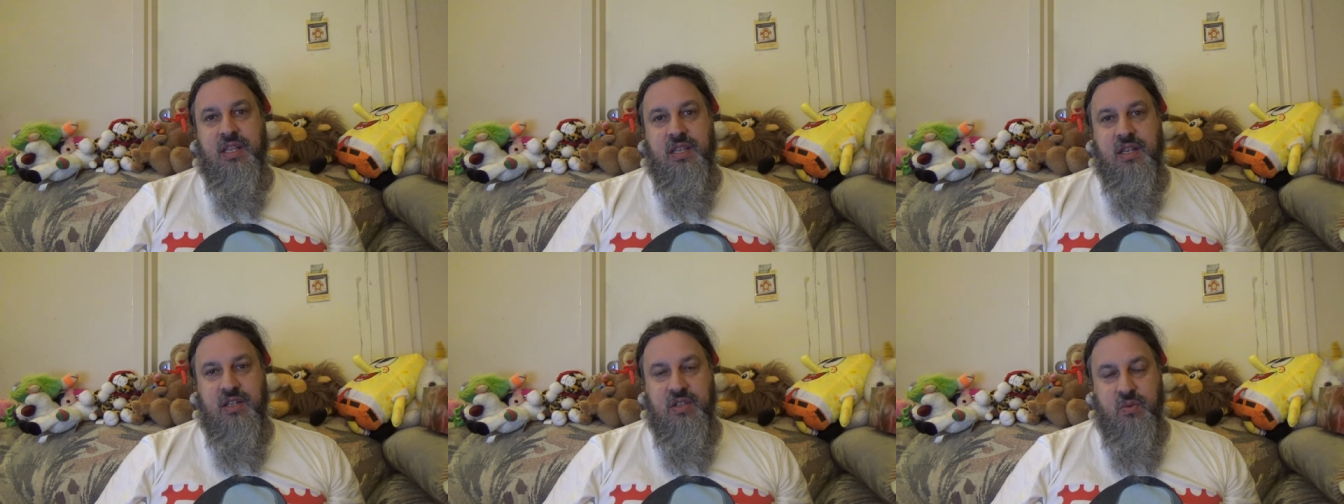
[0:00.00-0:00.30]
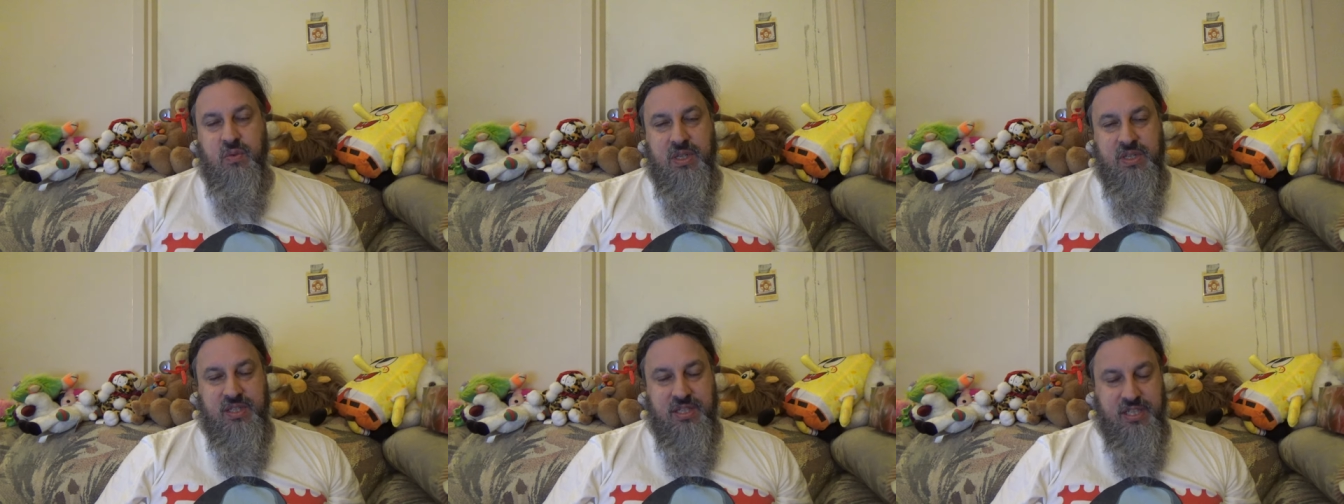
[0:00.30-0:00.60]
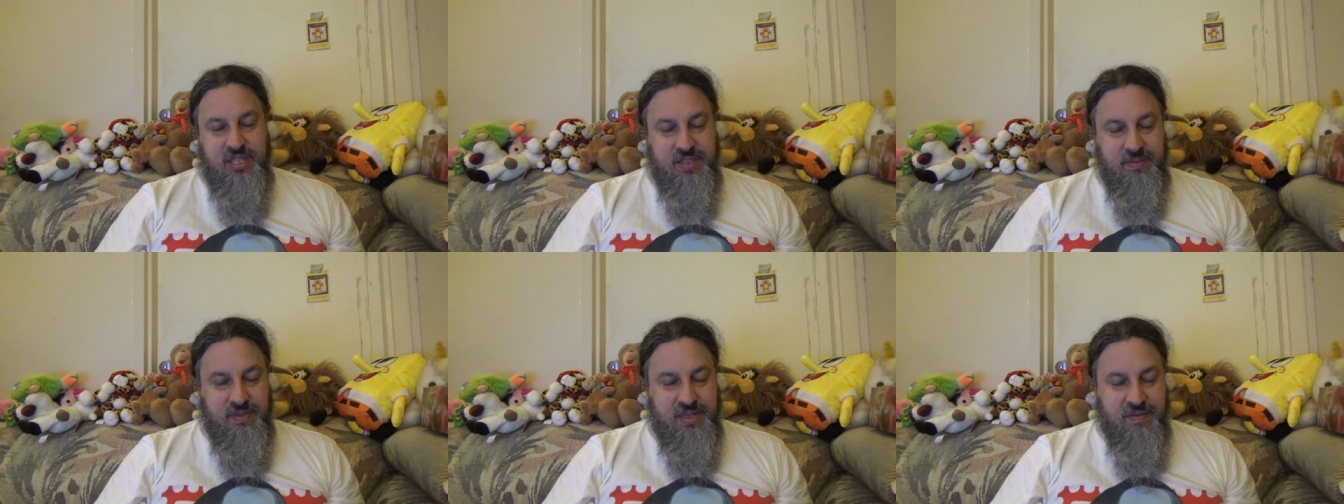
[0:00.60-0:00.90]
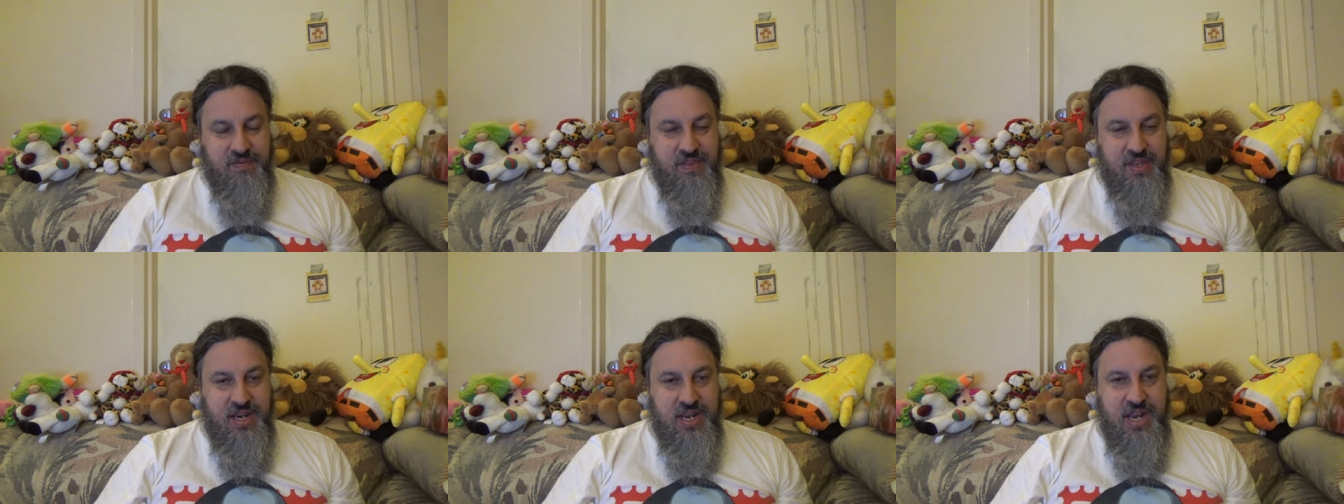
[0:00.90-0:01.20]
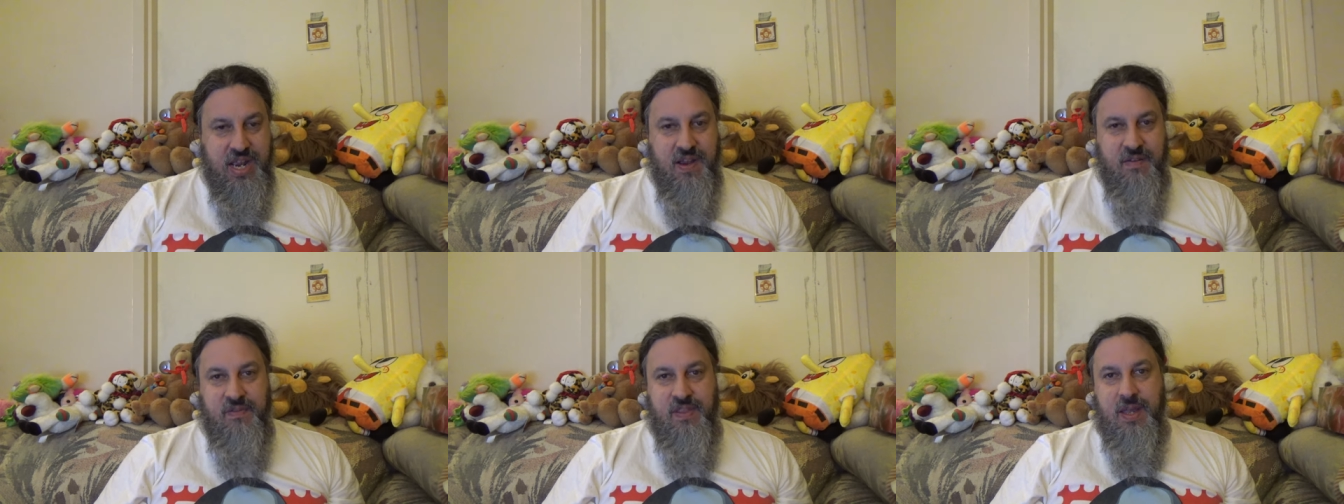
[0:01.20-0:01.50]
There's one system left that I
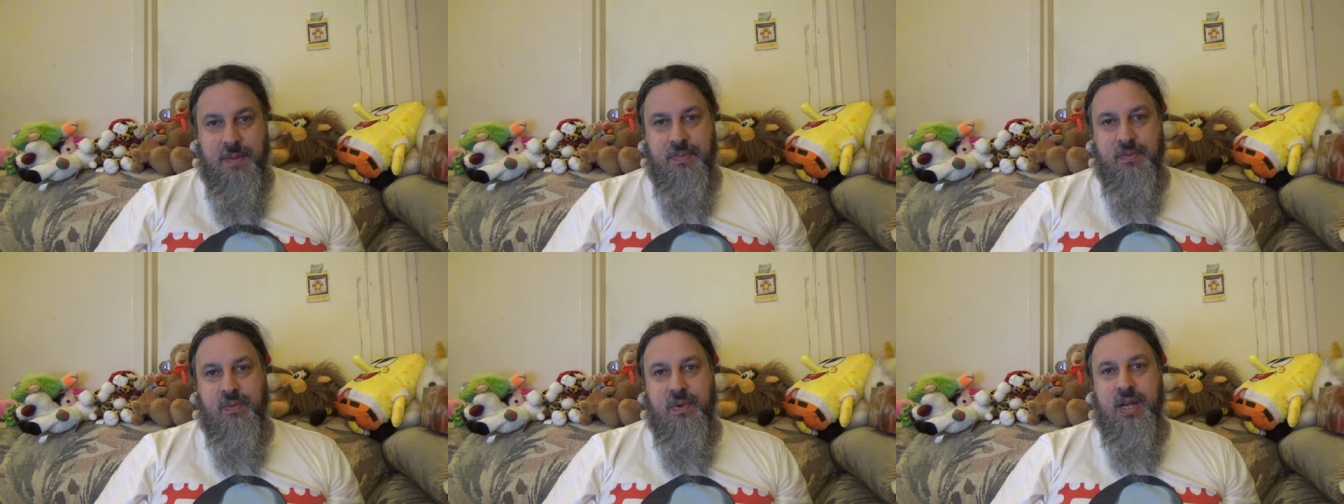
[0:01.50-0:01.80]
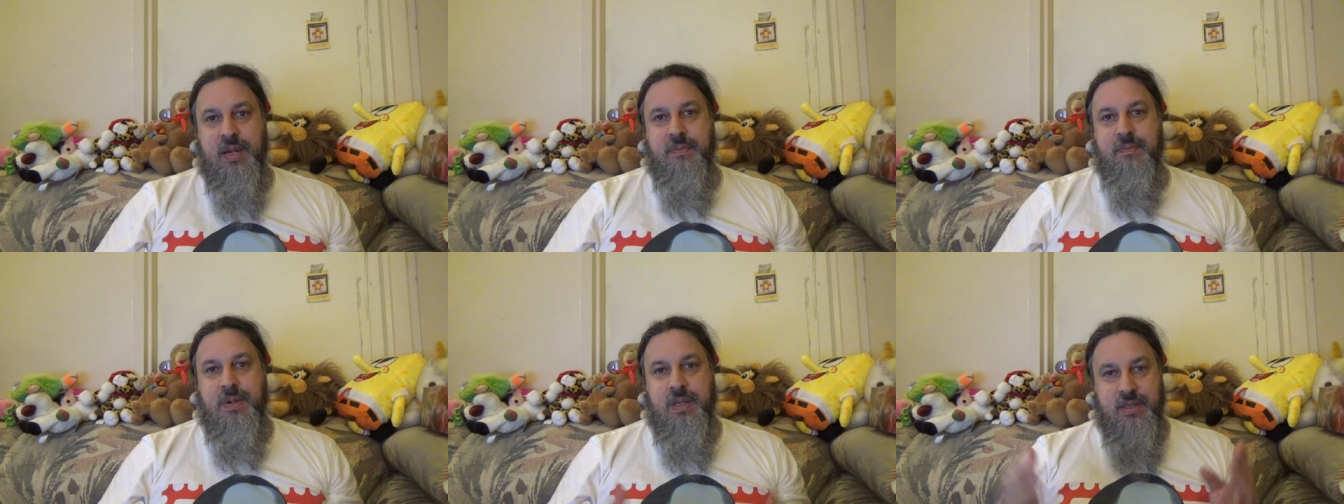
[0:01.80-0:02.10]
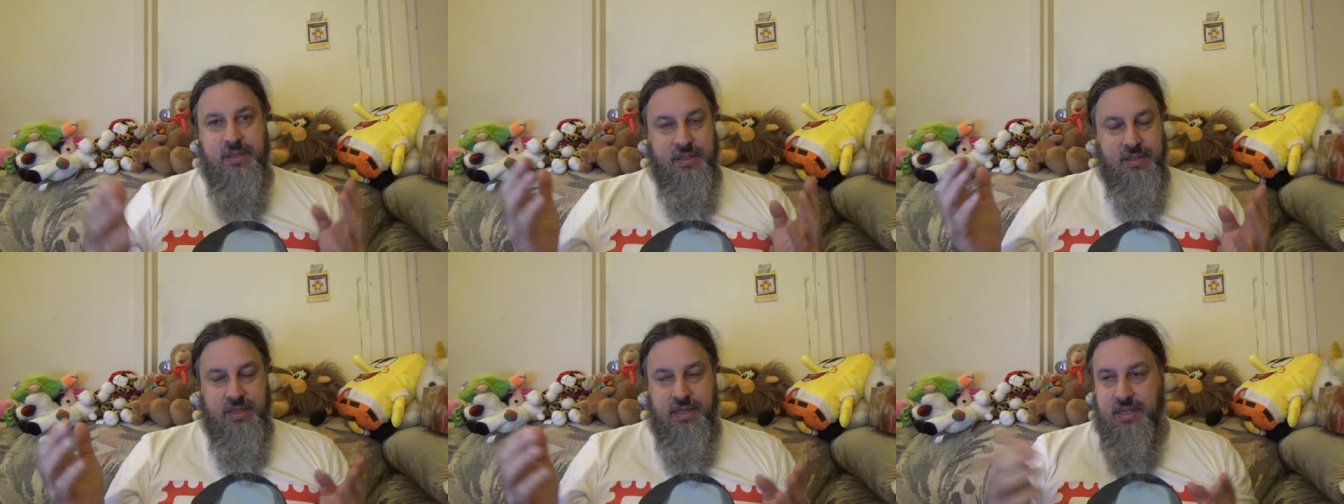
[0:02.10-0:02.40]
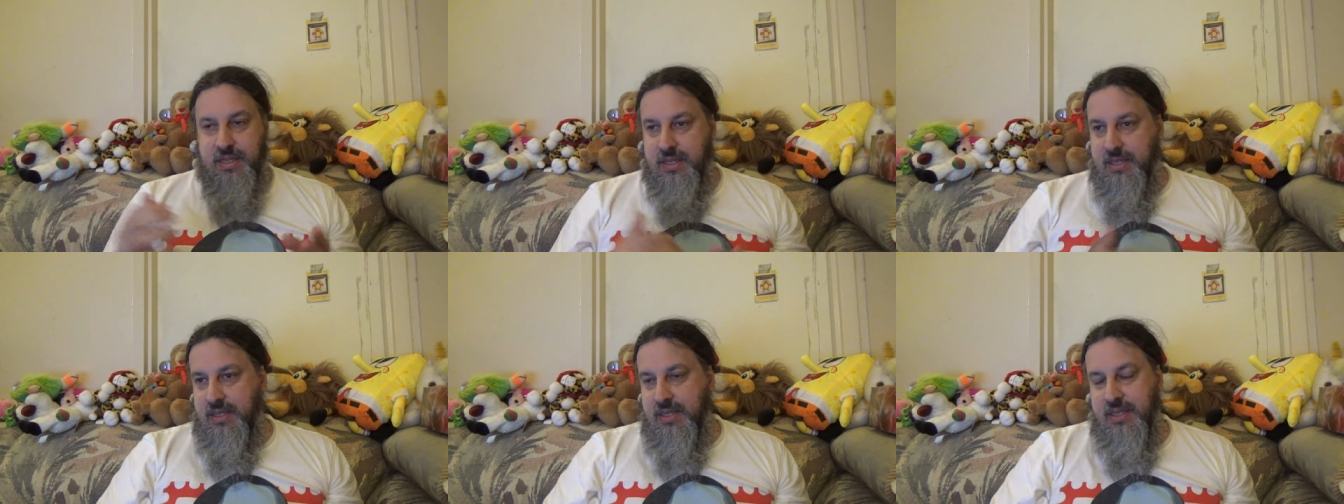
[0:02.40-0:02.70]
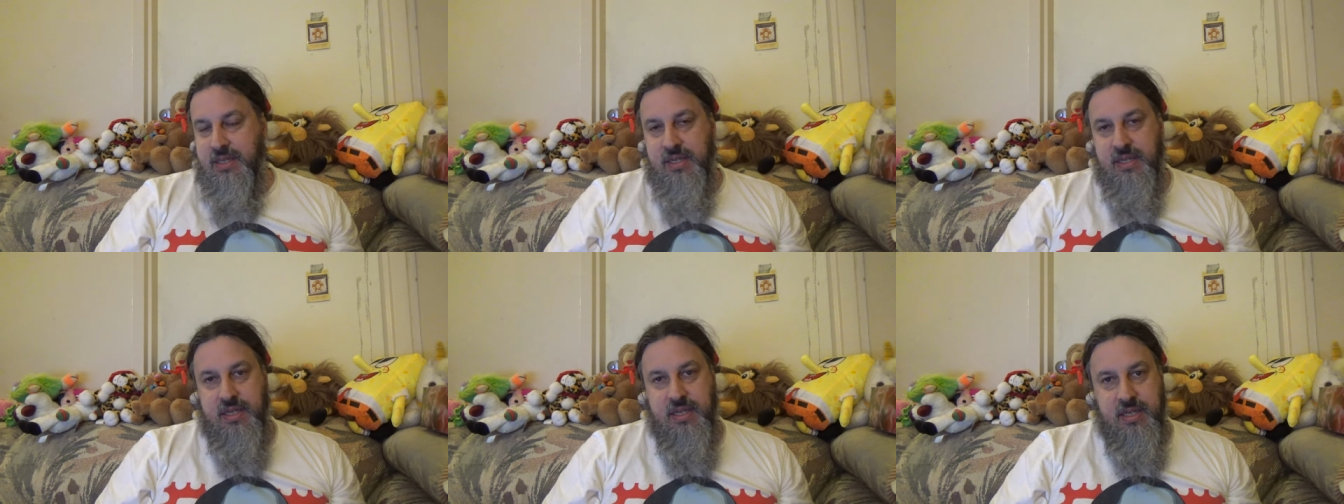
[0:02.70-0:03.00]
have to upgrade, but
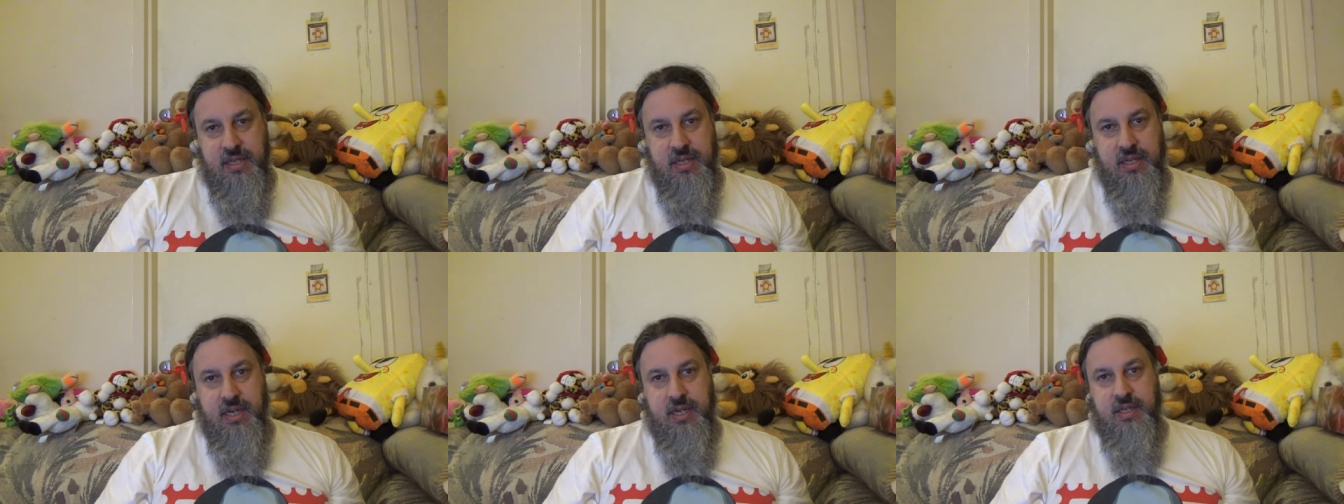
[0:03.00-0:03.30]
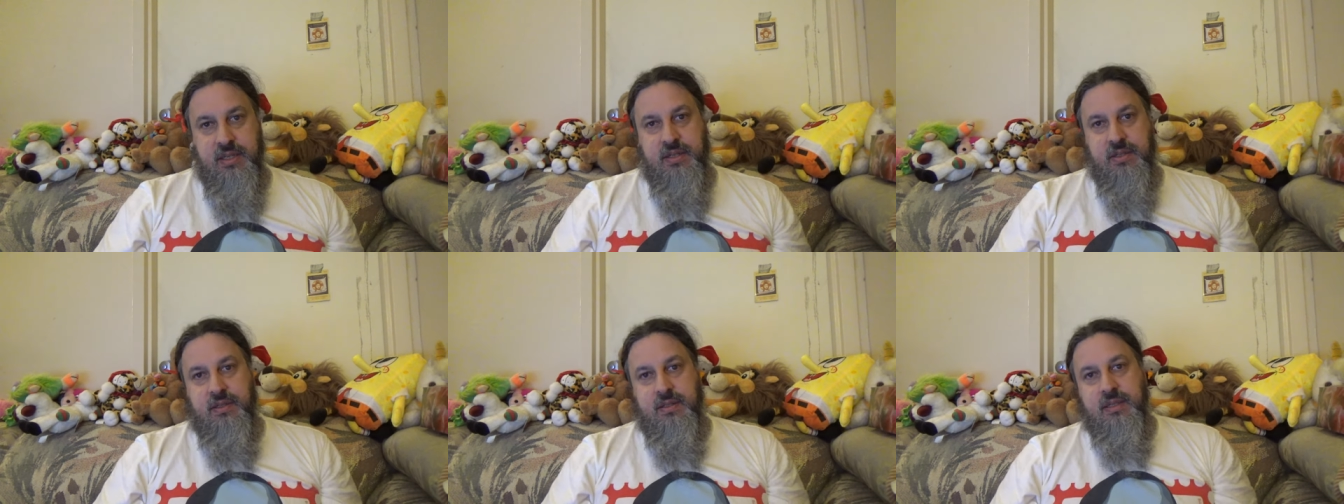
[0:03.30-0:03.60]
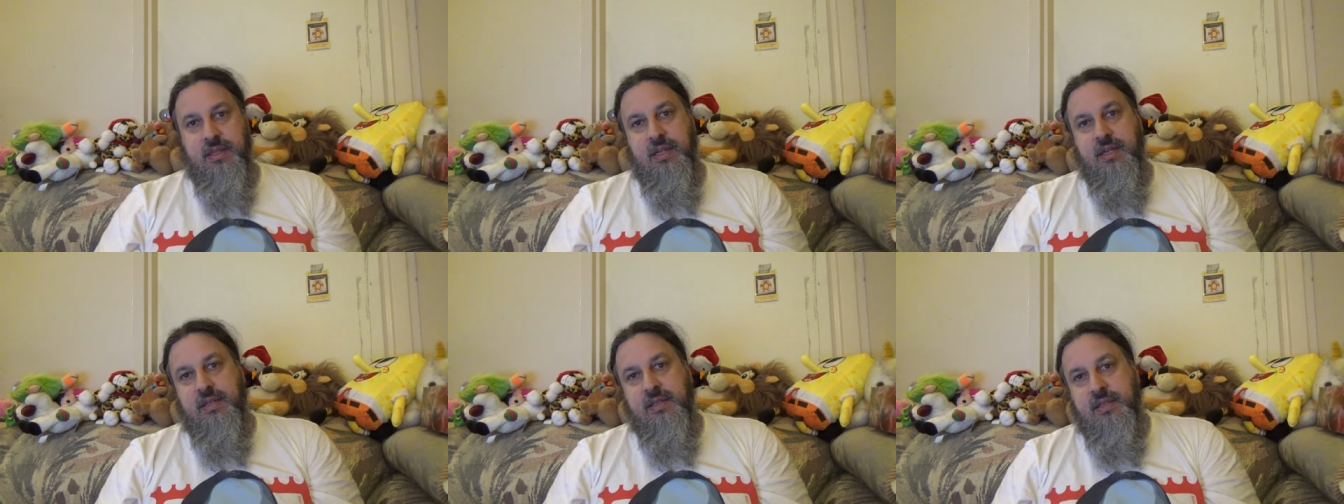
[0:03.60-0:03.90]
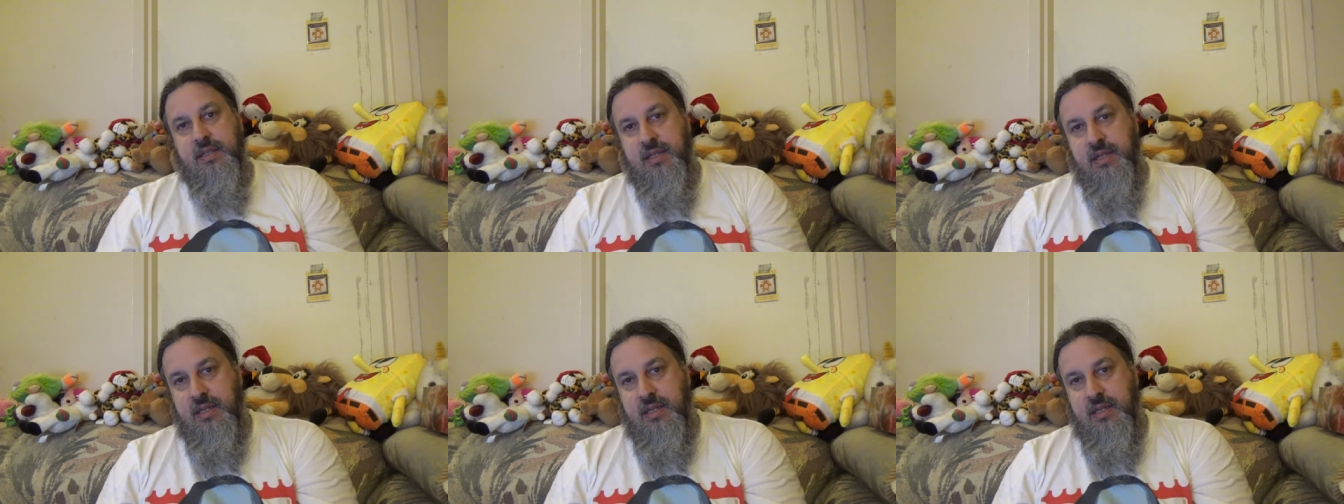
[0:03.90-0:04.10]
can't do that